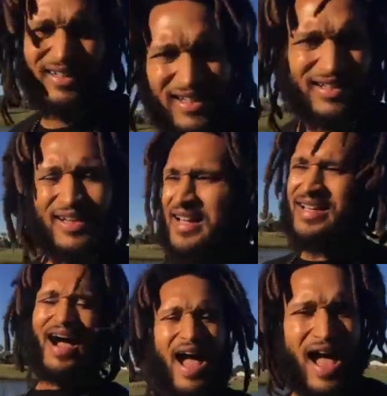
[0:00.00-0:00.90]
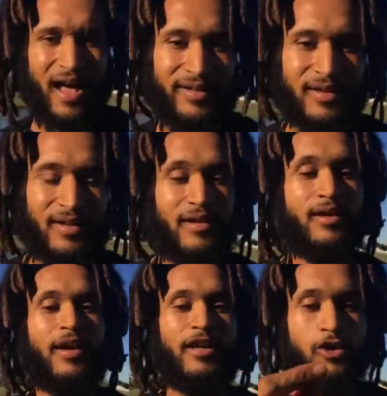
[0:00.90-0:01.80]
nigga, God.
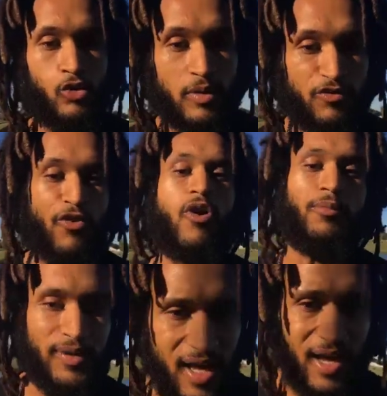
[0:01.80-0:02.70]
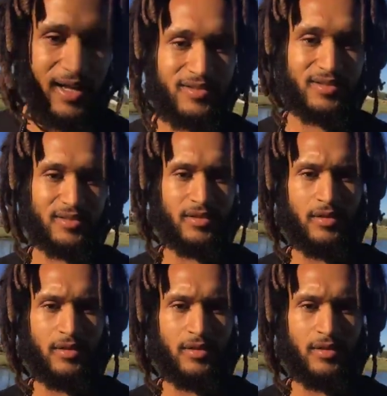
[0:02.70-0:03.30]
In human form, yes.